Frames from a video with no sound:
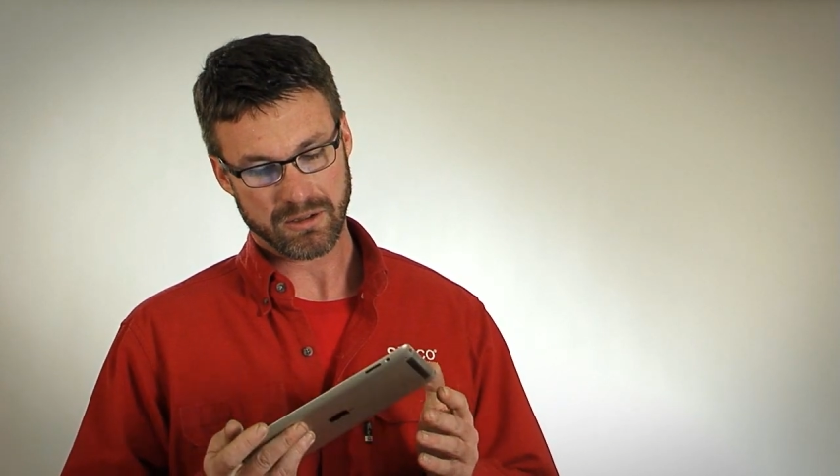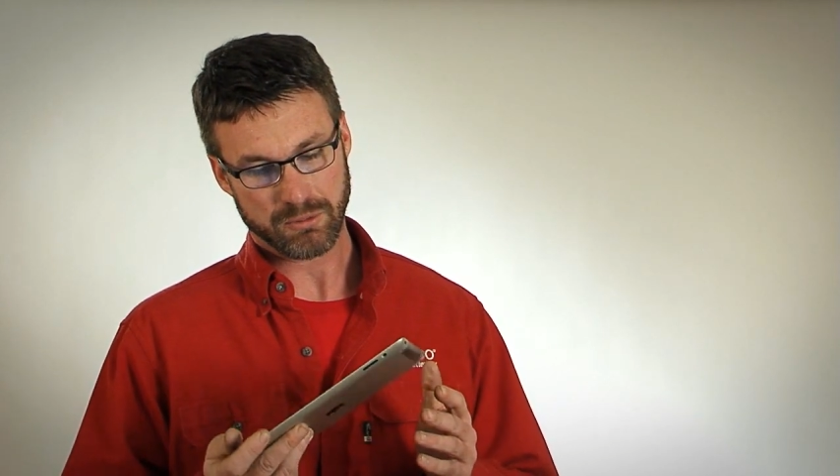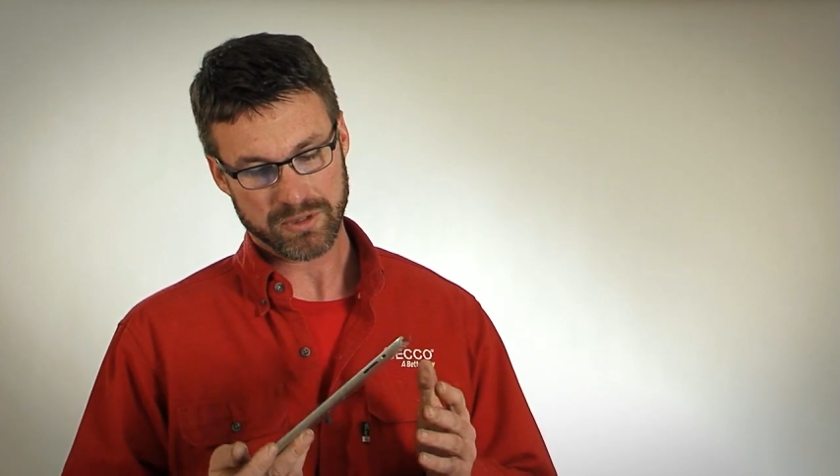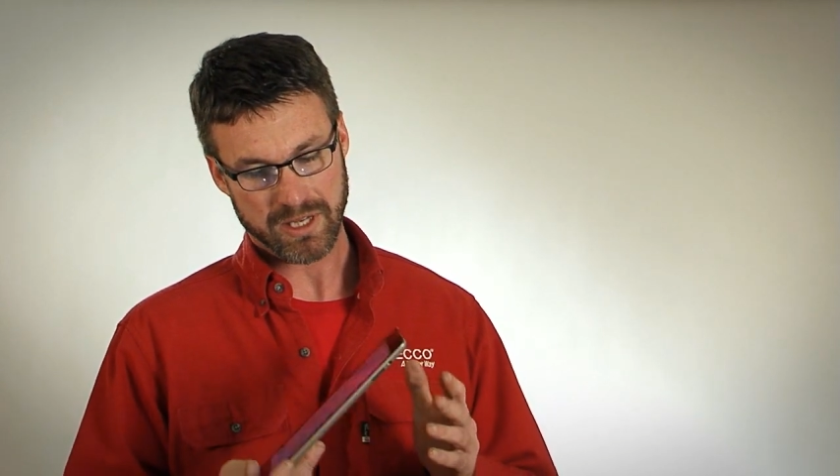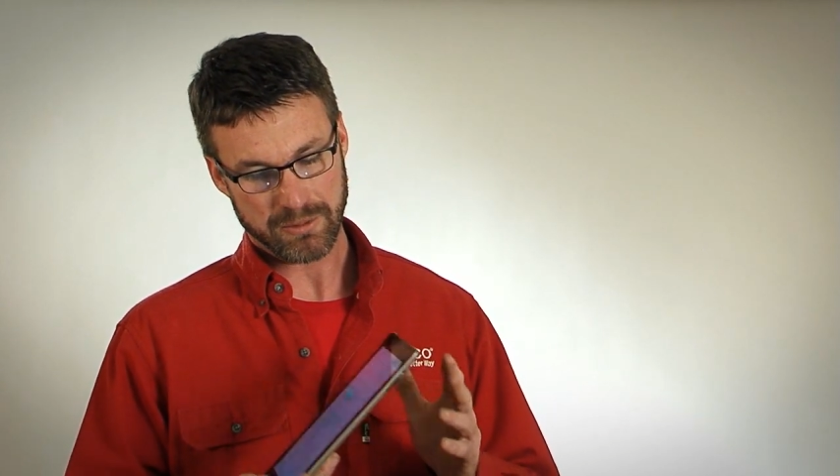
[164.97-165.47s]

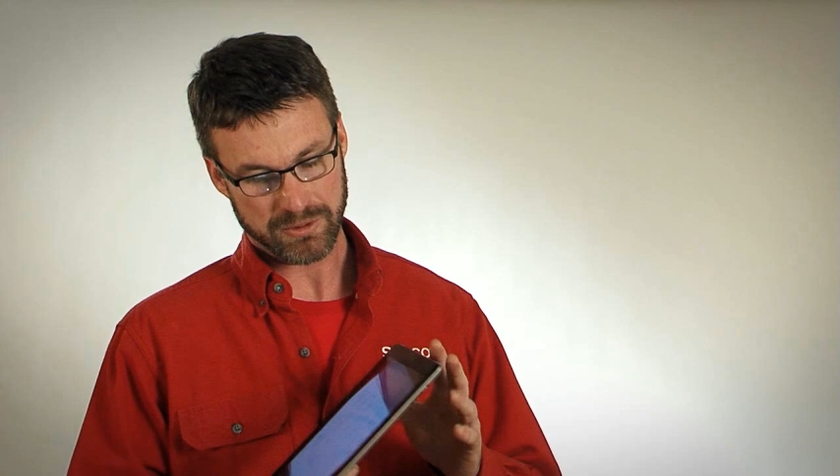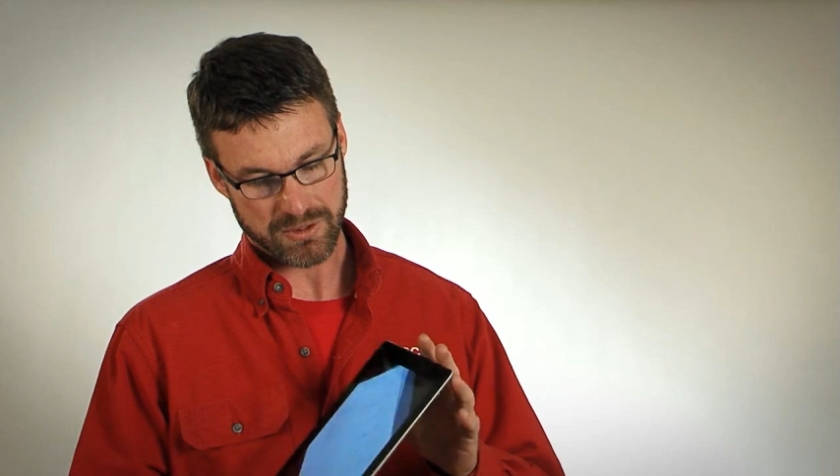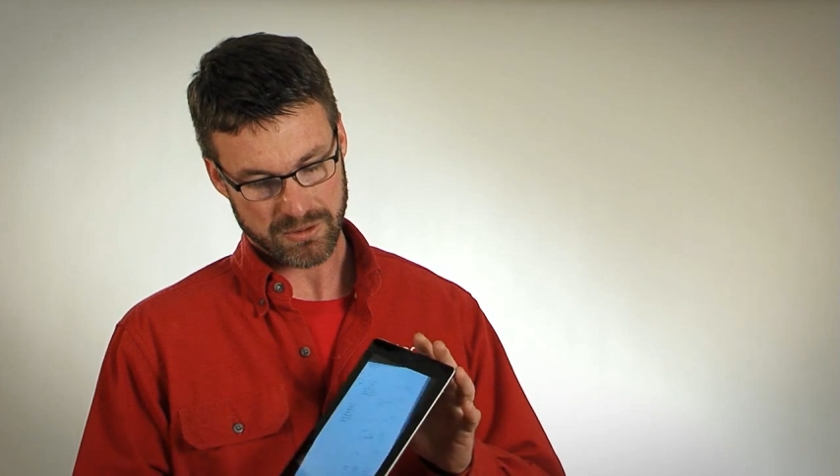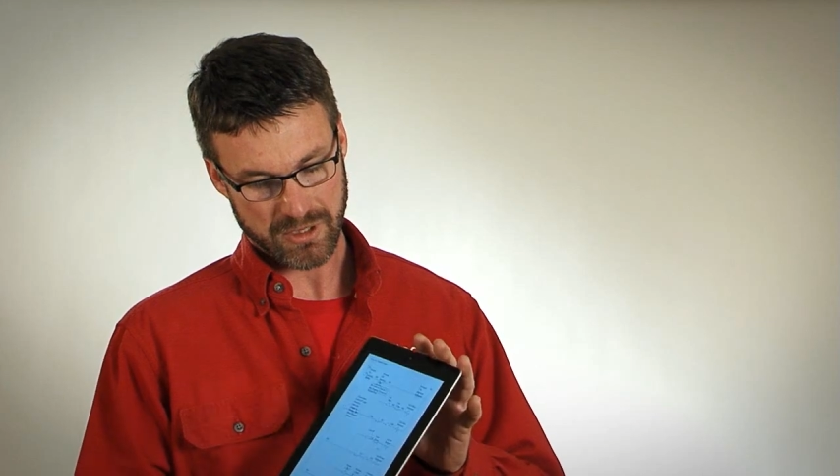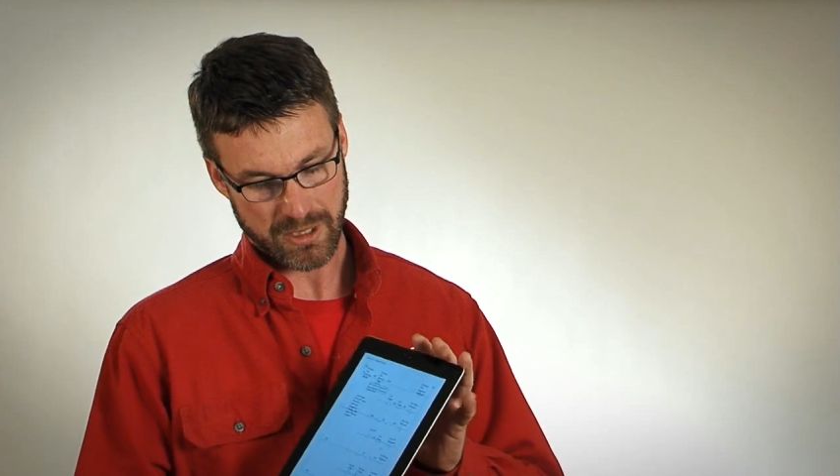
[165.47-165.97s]
was able
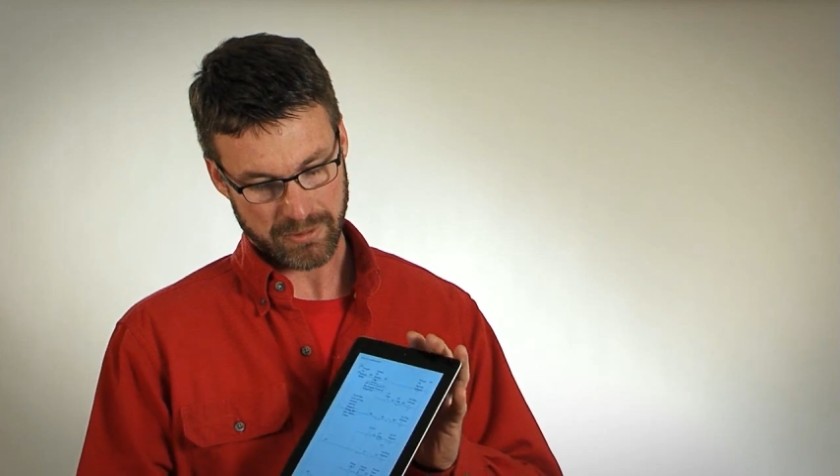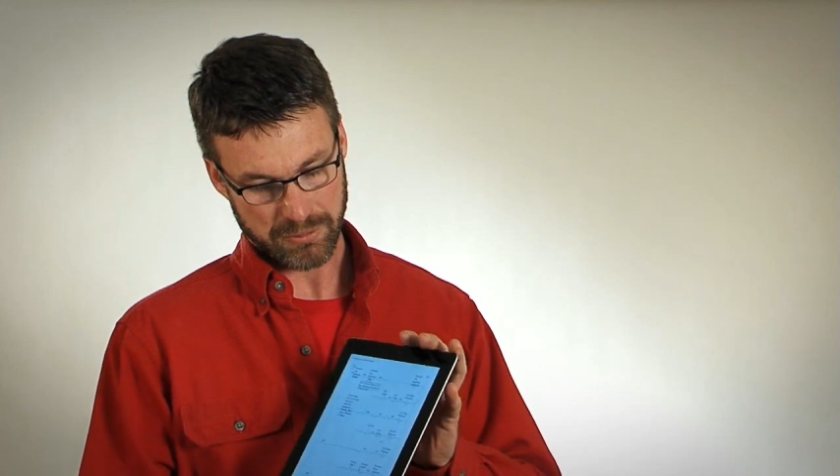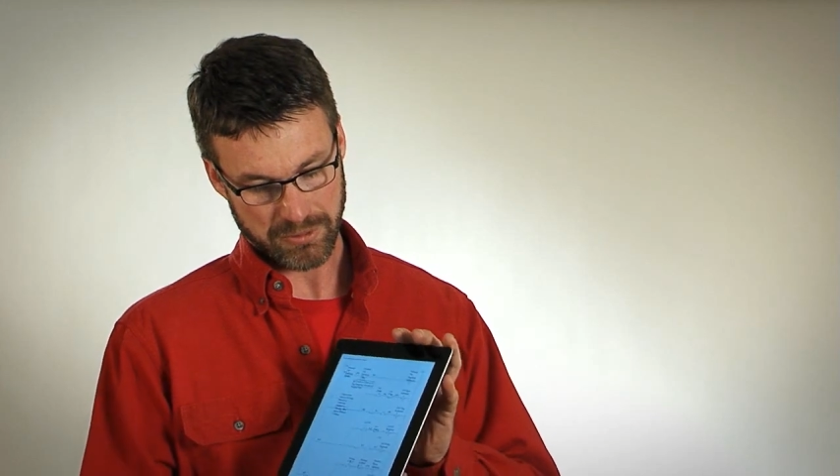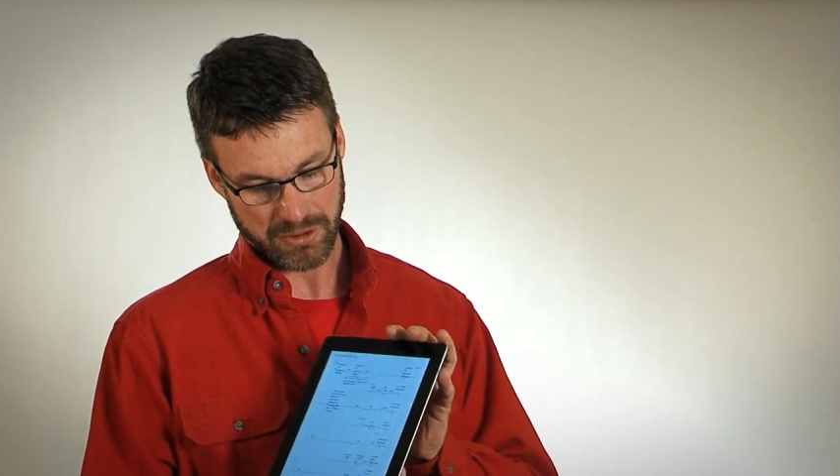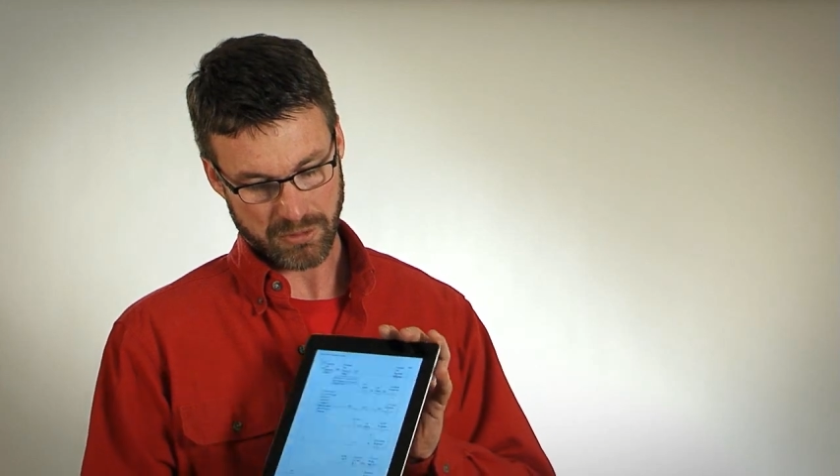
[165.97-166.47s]
to come
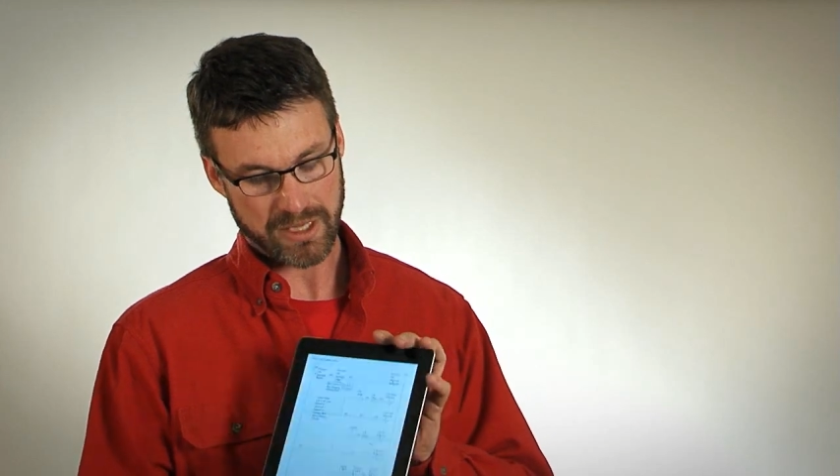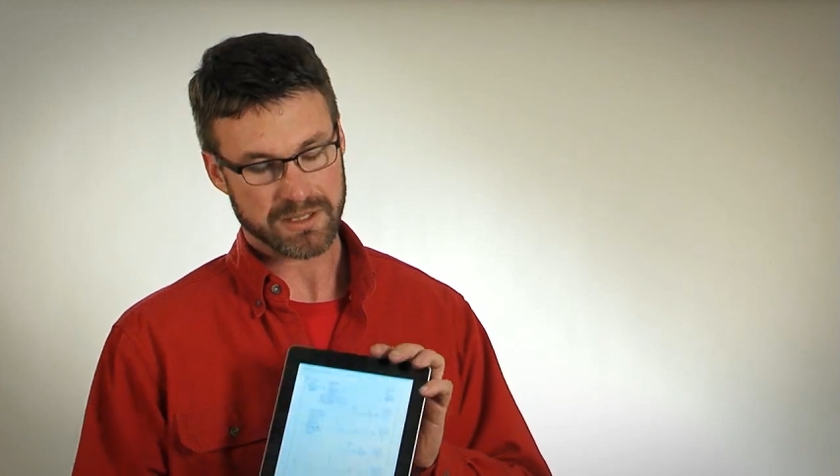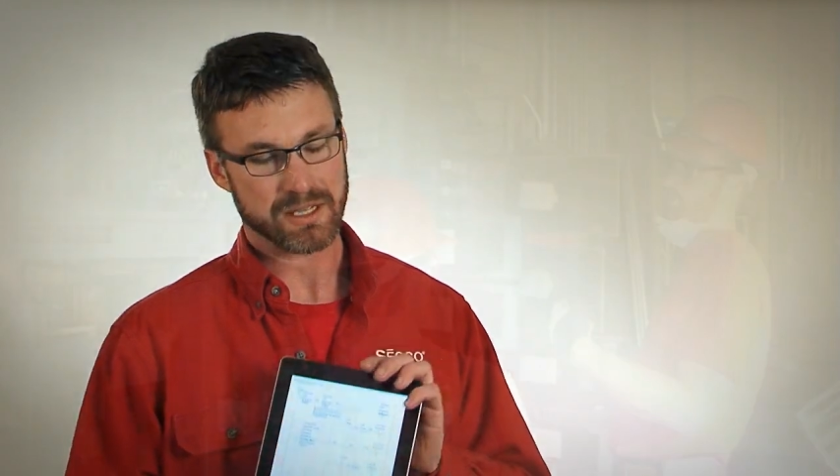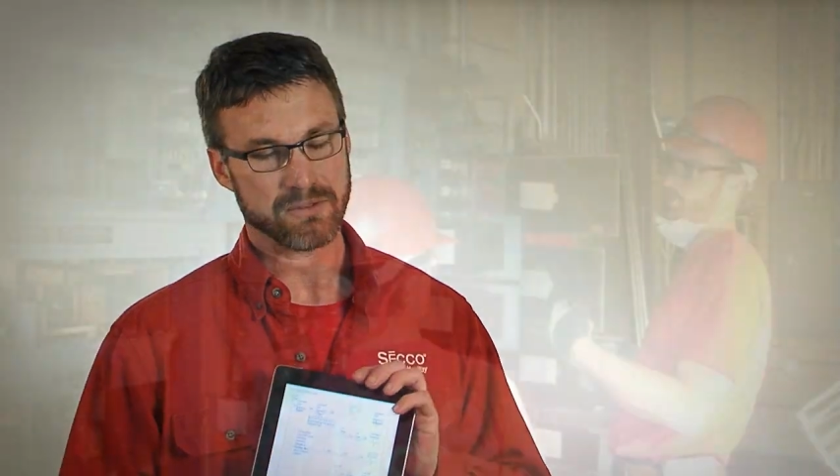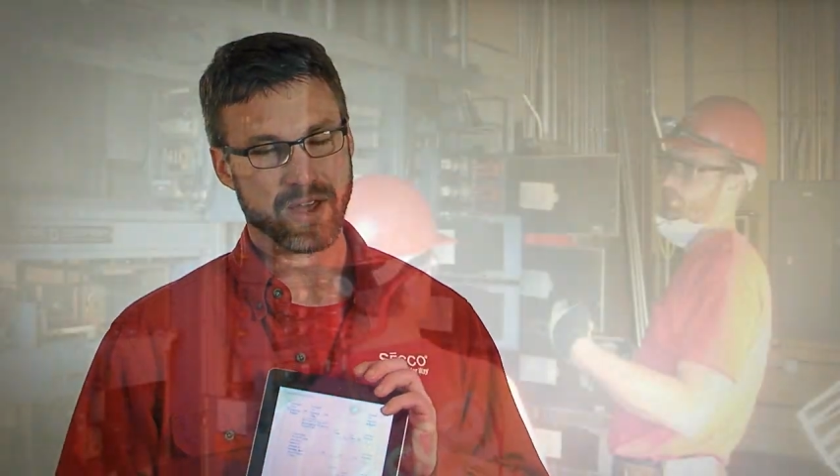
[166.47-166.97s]
up with a great
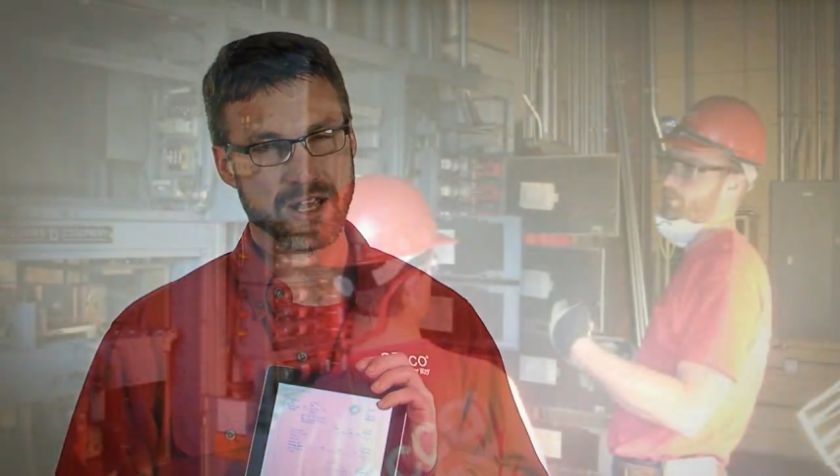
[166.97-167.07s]
set of